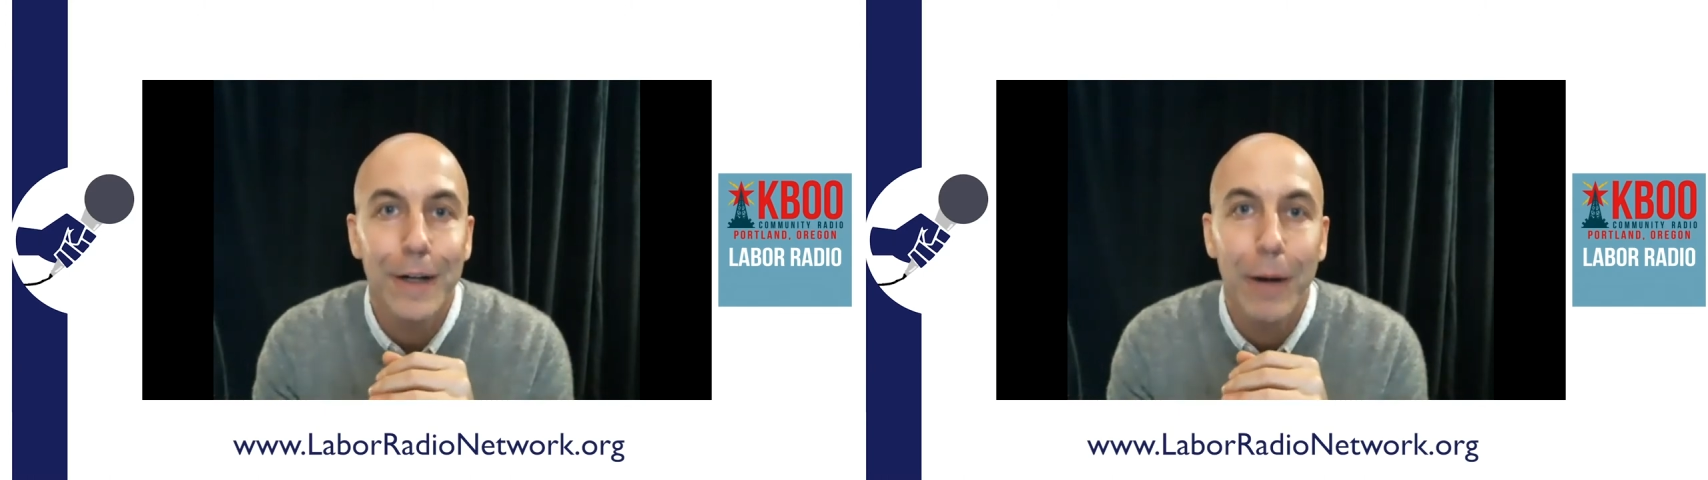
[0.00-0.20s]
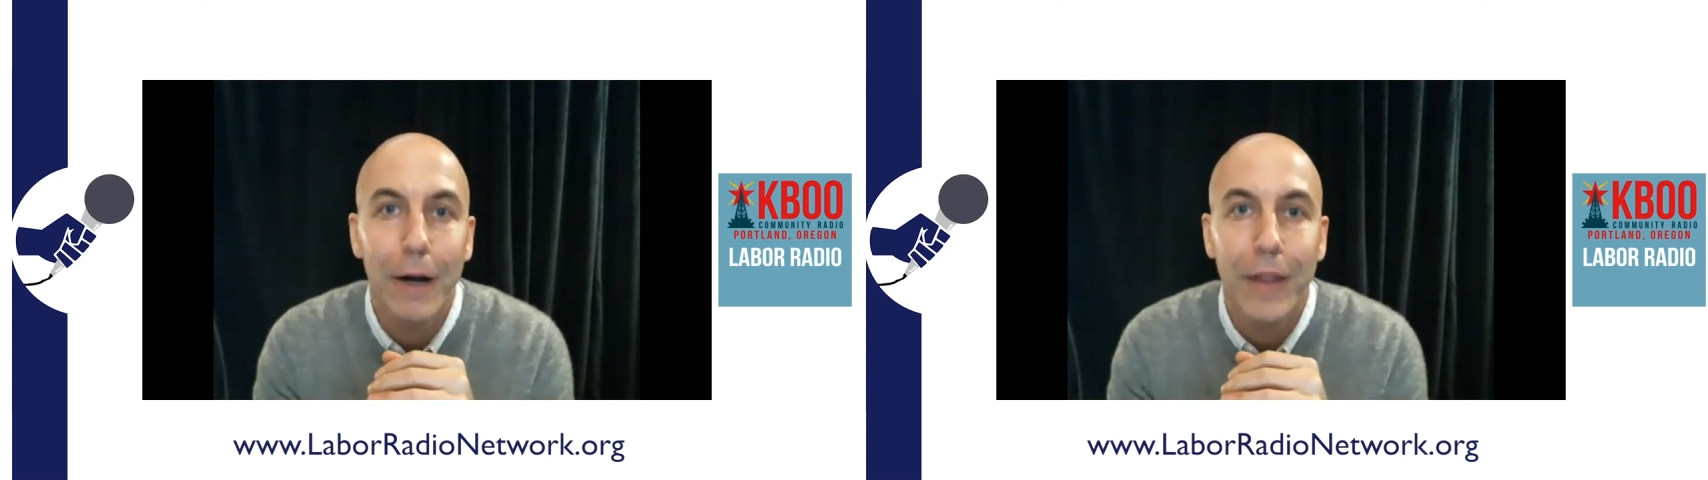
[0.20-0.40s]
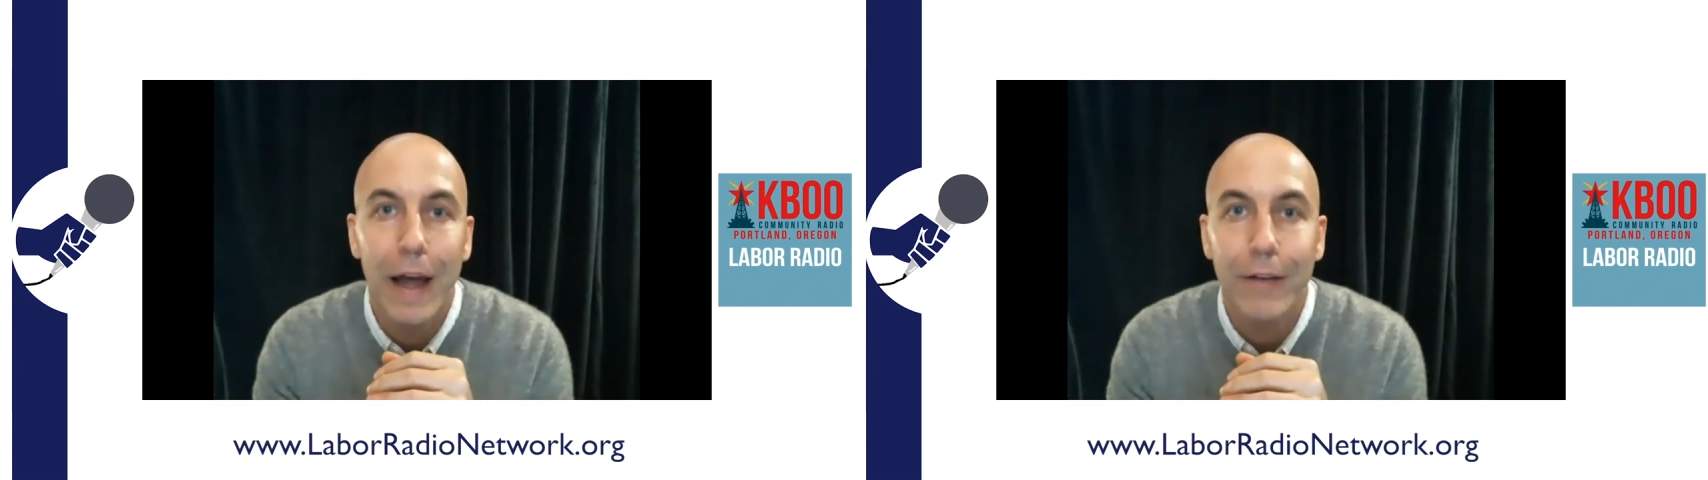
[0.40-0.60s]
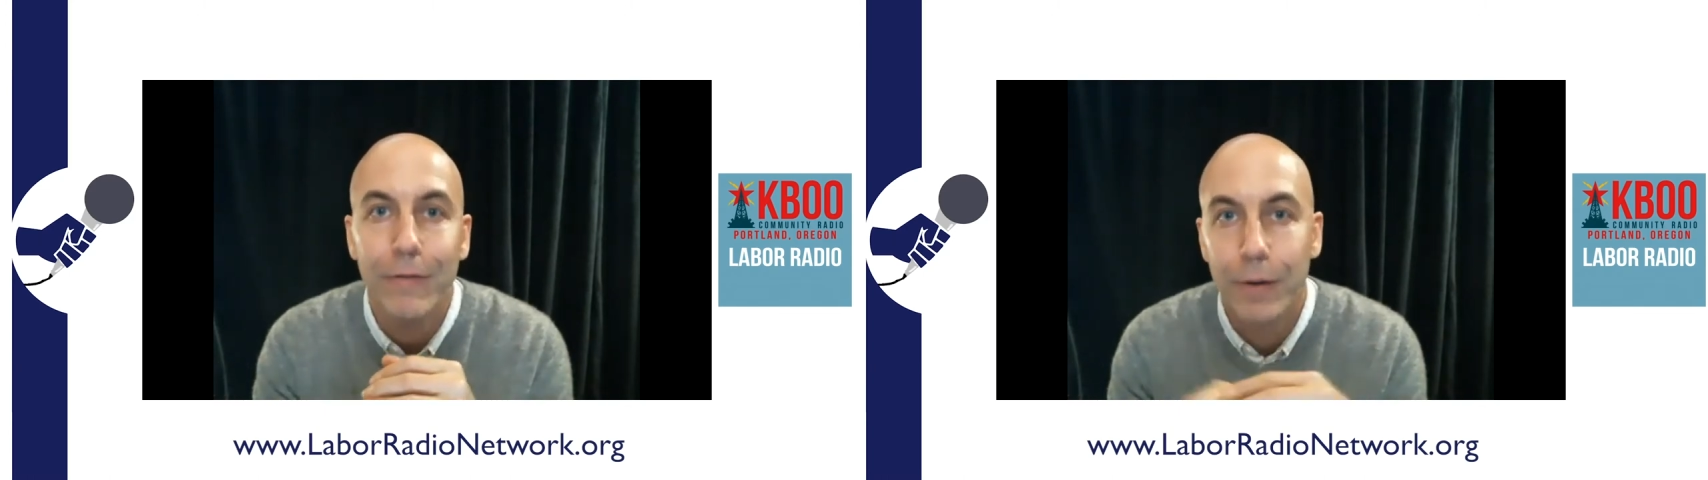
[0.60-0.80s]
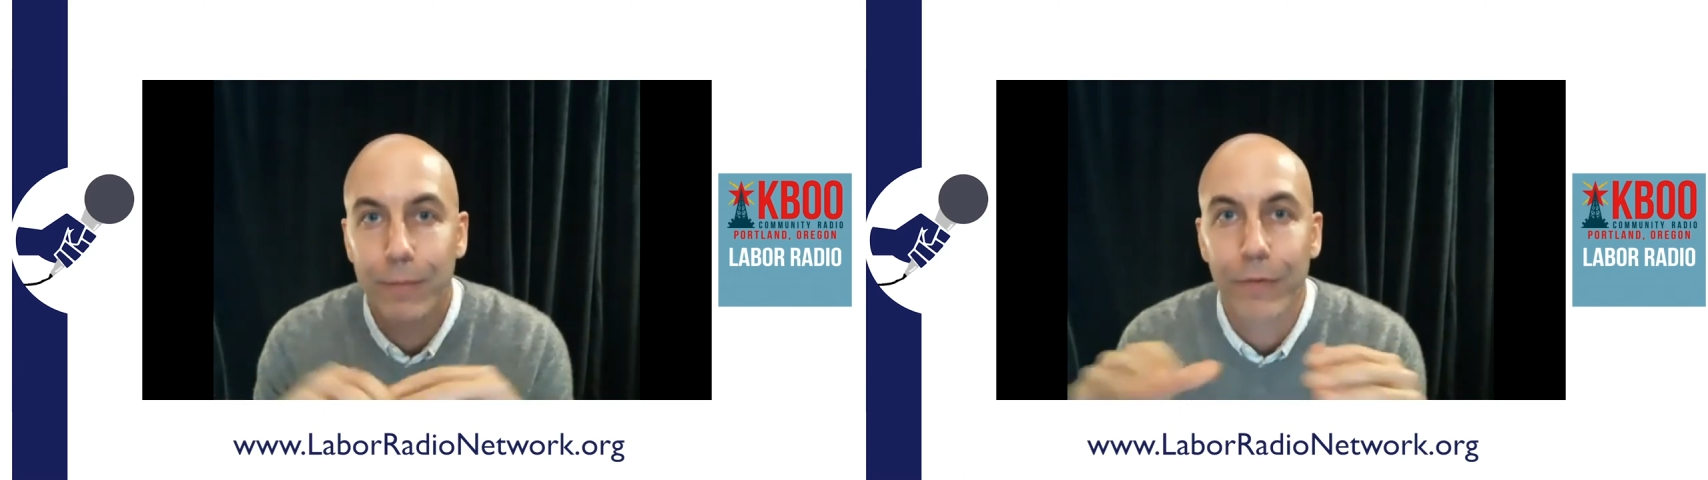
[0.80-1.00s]
about that
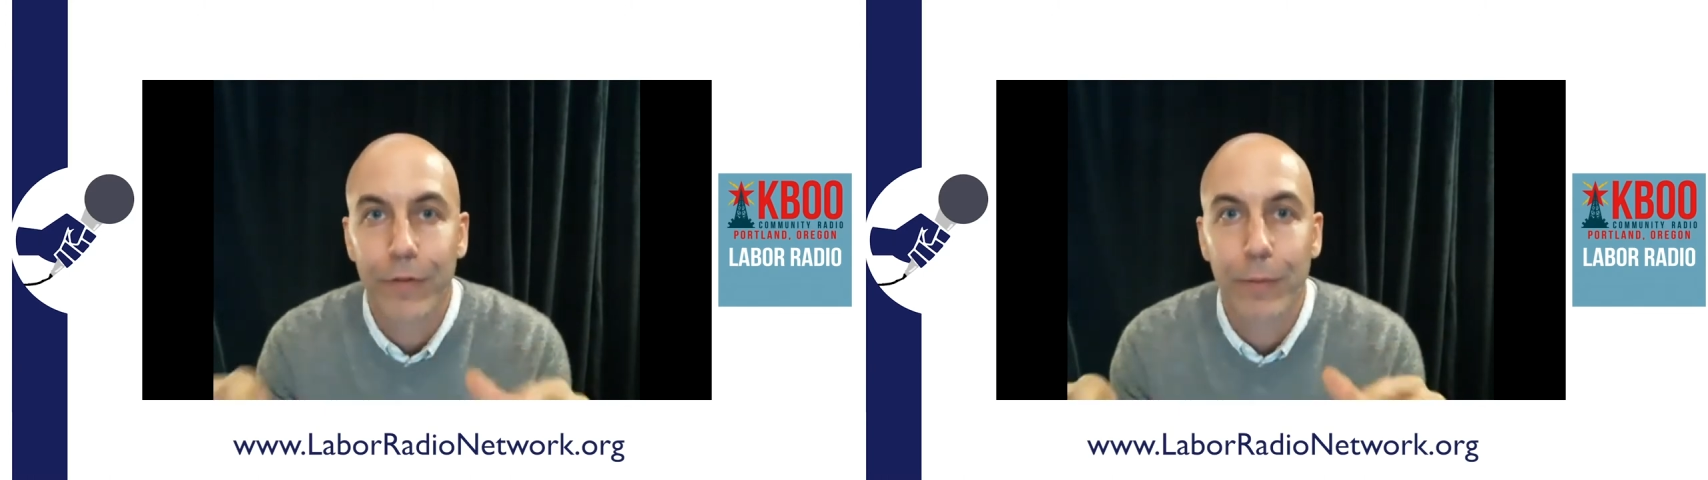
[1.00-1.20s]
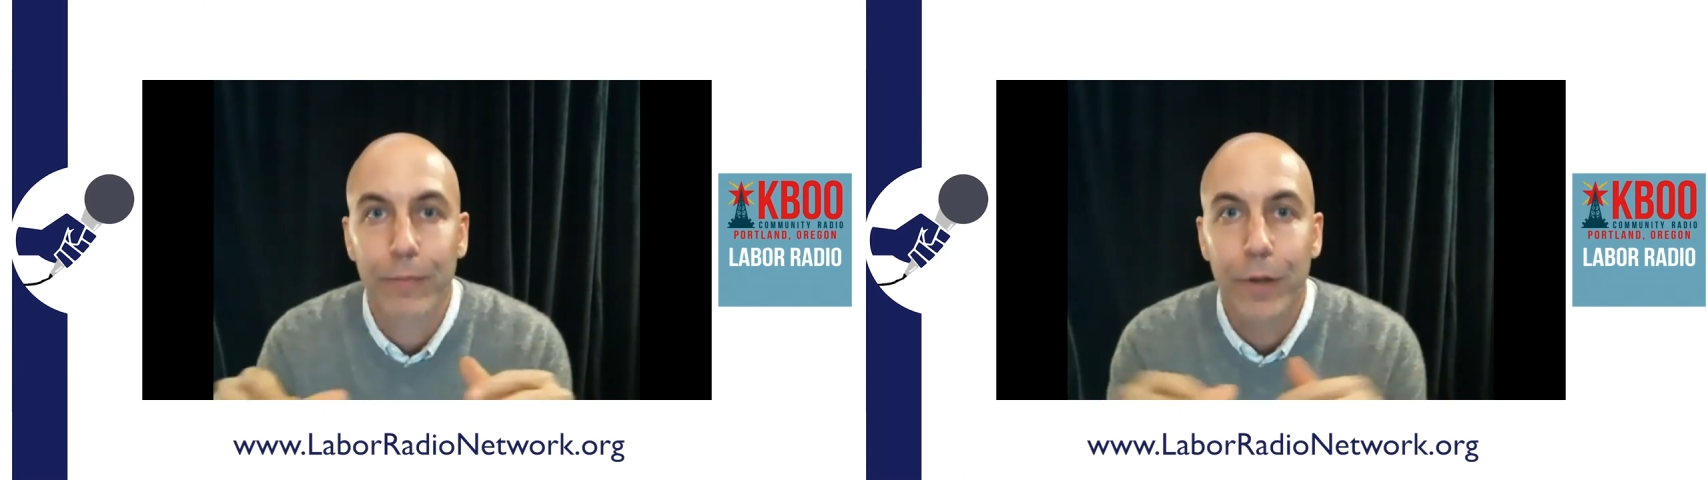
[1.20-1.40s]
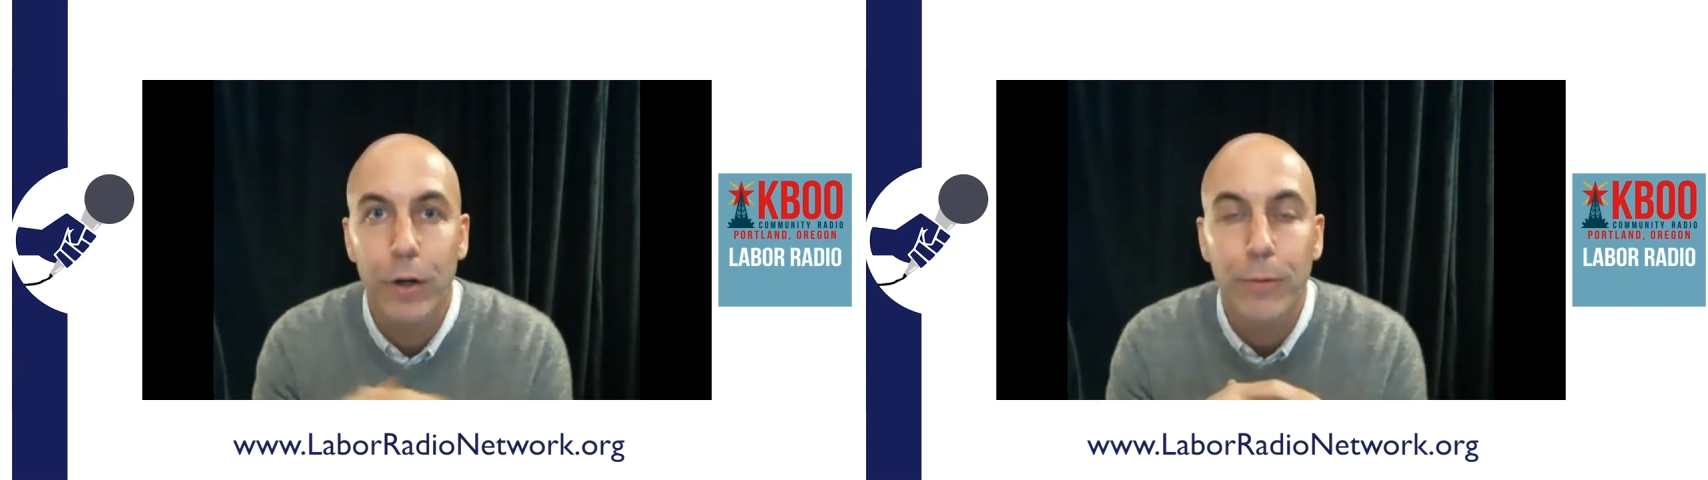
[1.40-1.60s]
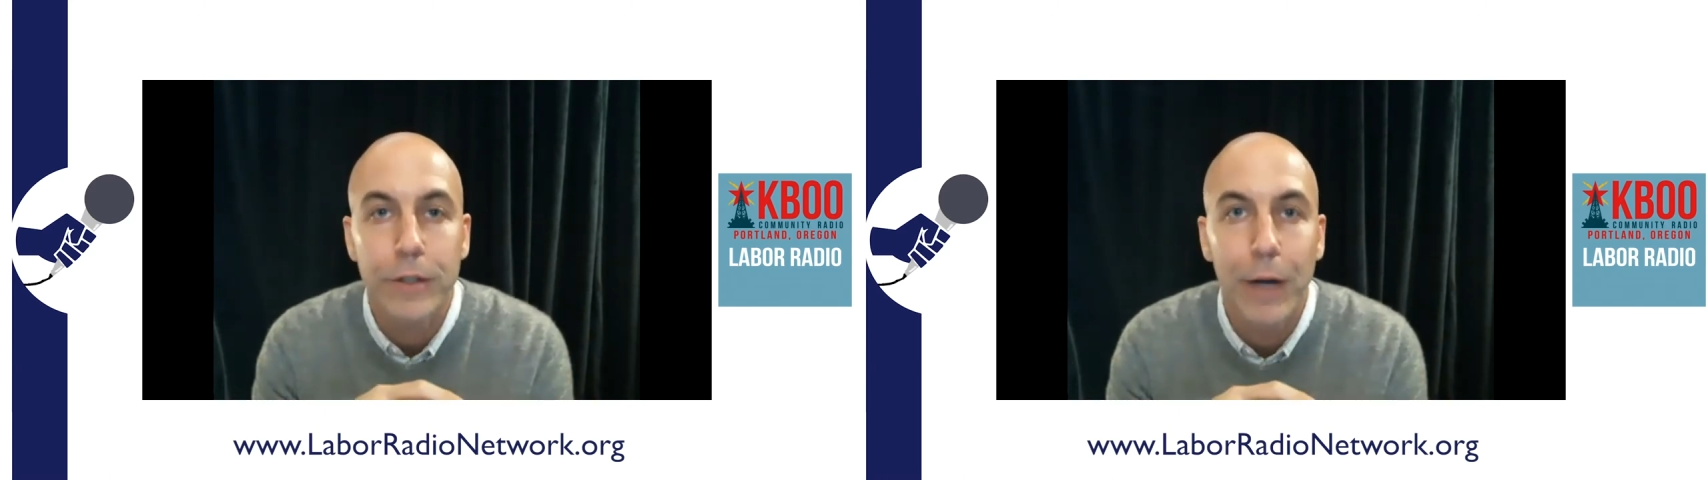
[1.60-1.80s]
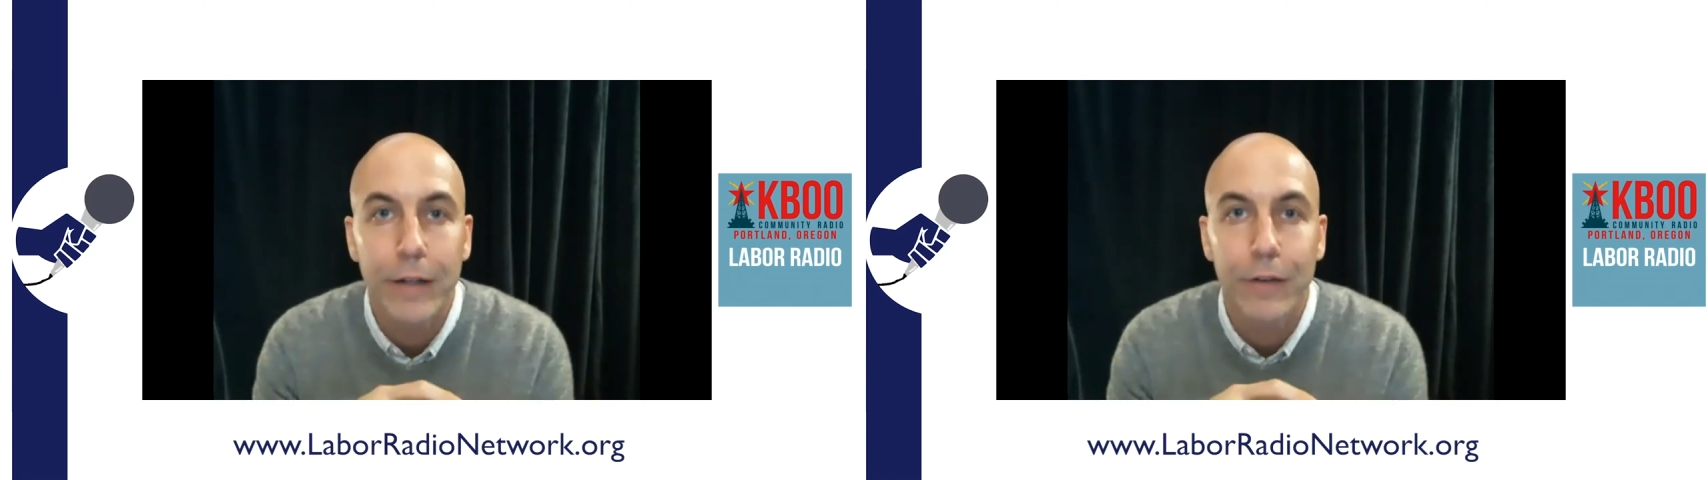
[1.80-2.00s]
from from your
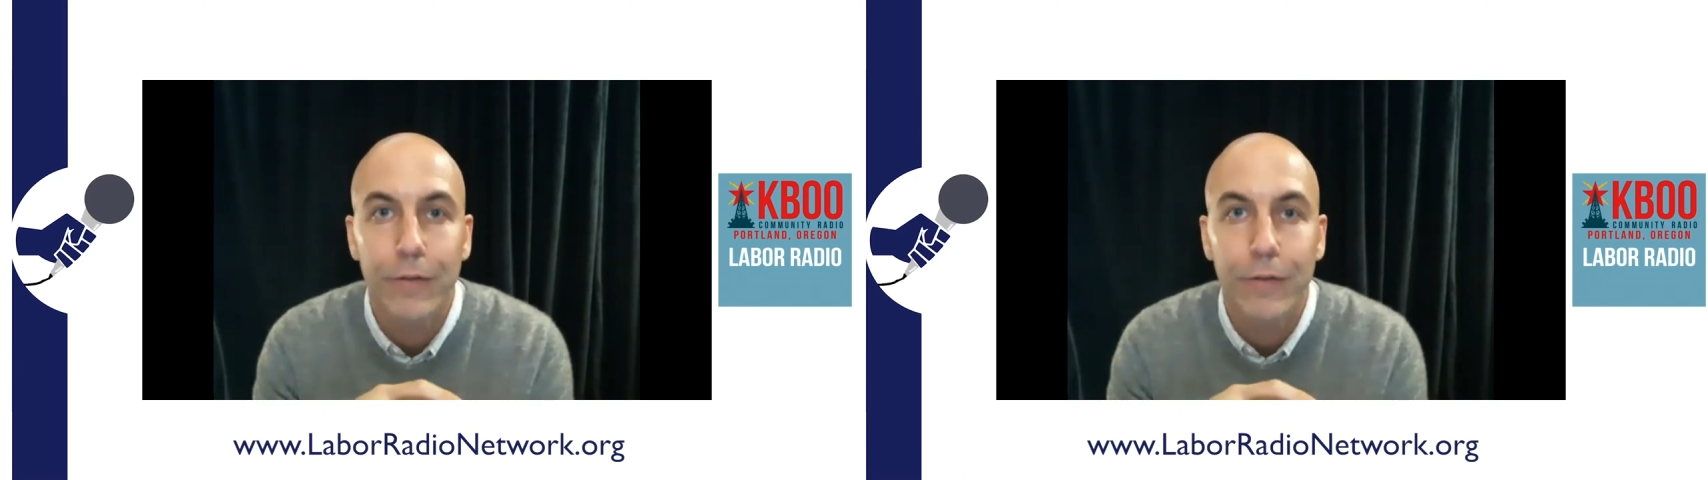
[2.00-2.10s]
perspective,